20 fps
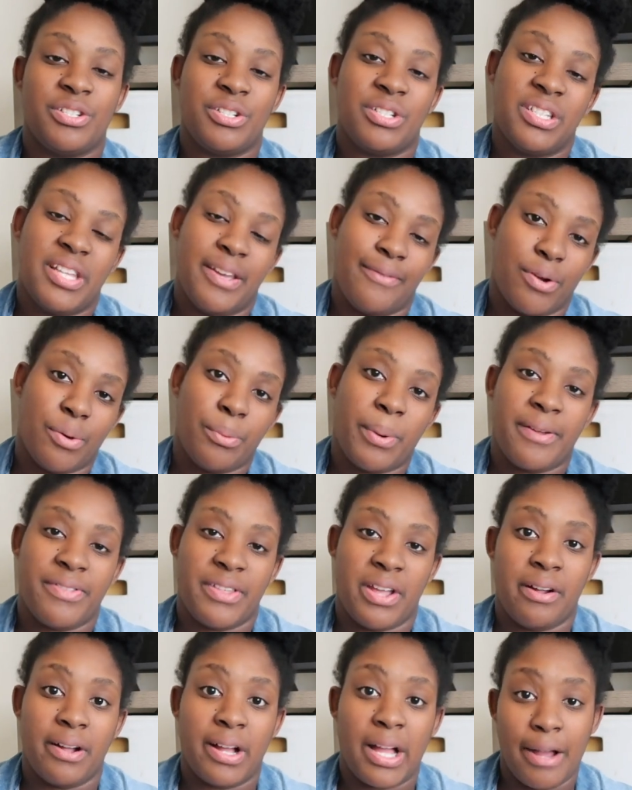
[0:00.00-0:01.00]
deliver where
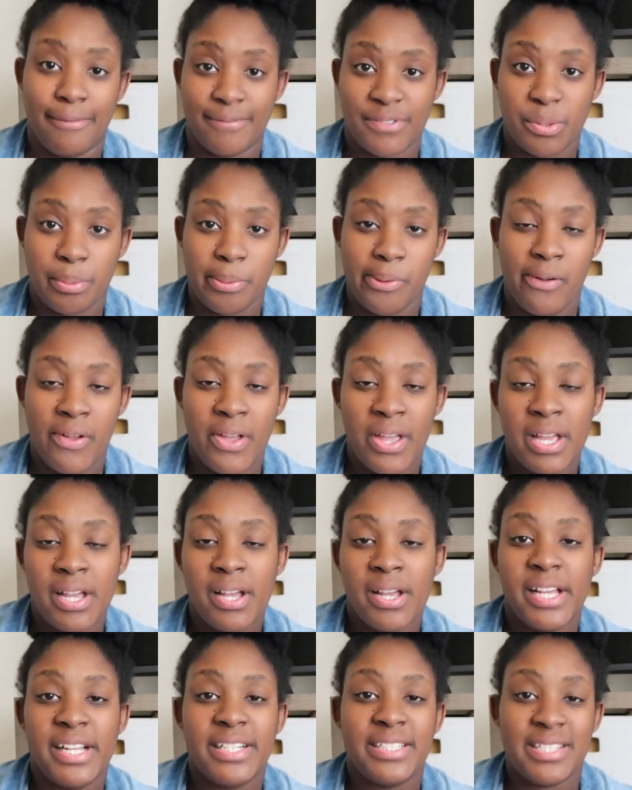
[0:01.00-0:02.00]
they are comfortable.
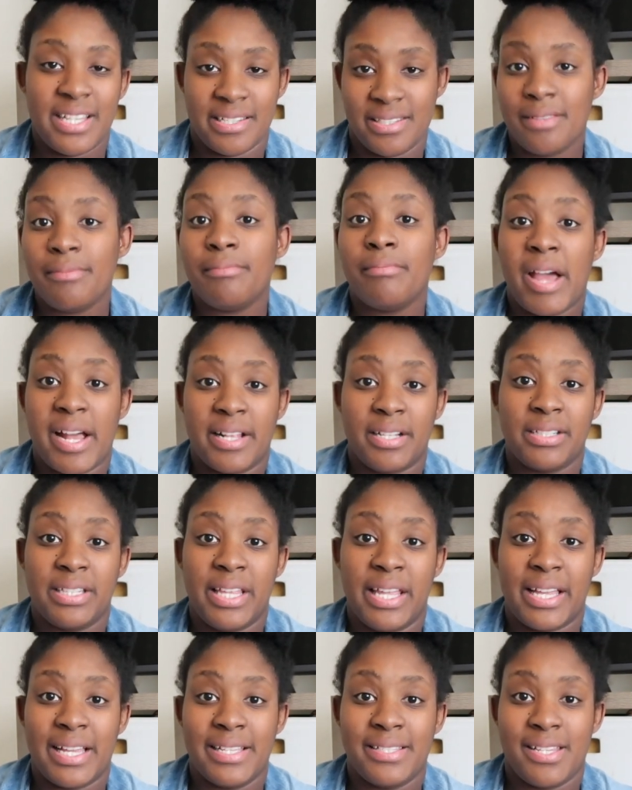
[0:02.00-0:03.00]
It doesn't matter,
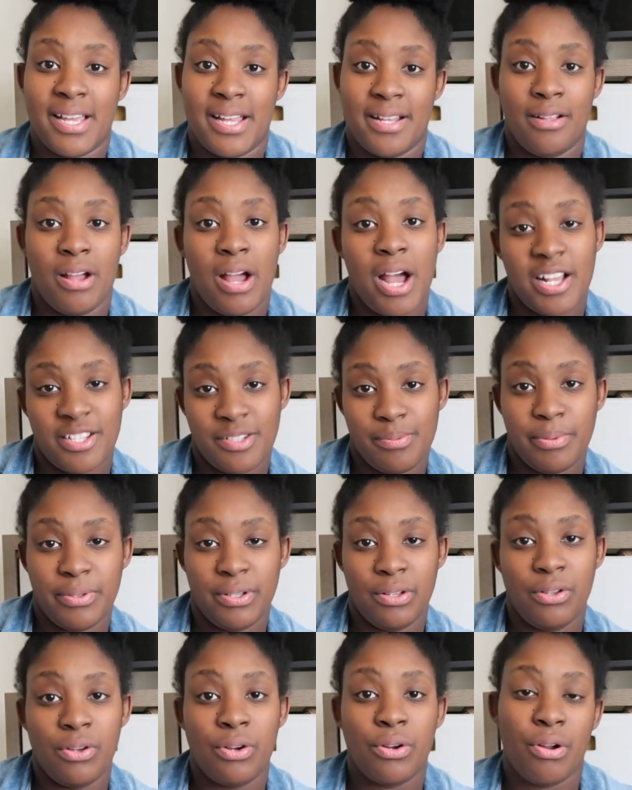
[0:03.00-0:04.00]
like I said,
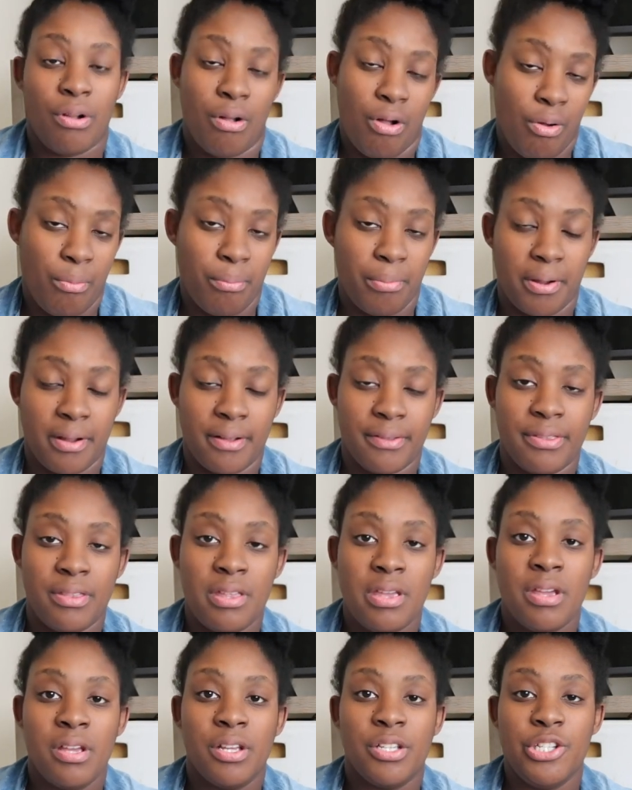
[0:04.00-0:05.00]
hospital or home birth.
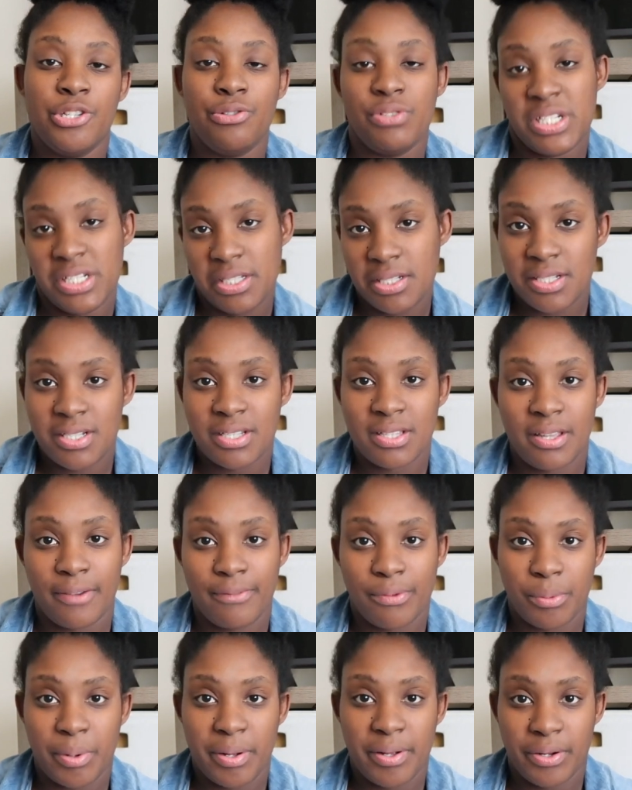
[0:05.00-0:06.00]
You need to
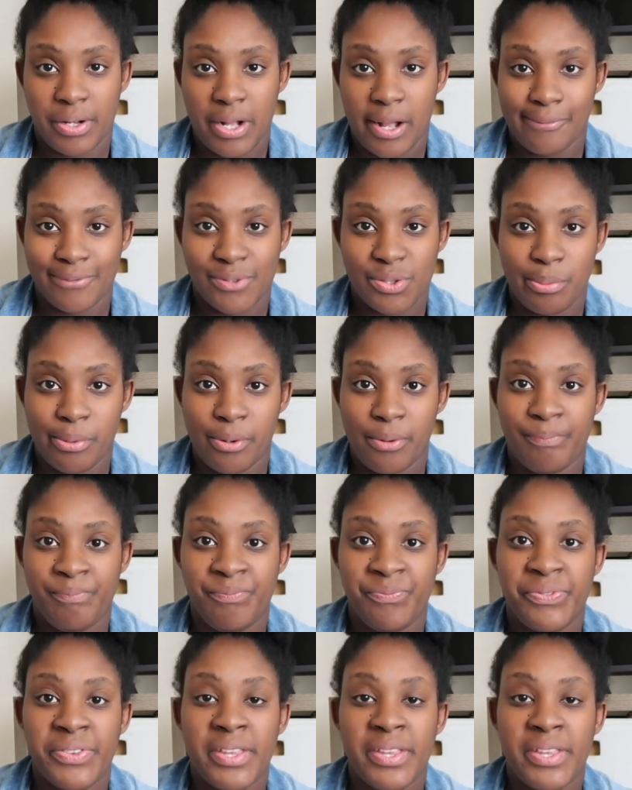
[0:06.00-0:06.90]
deliver where you're comfortable.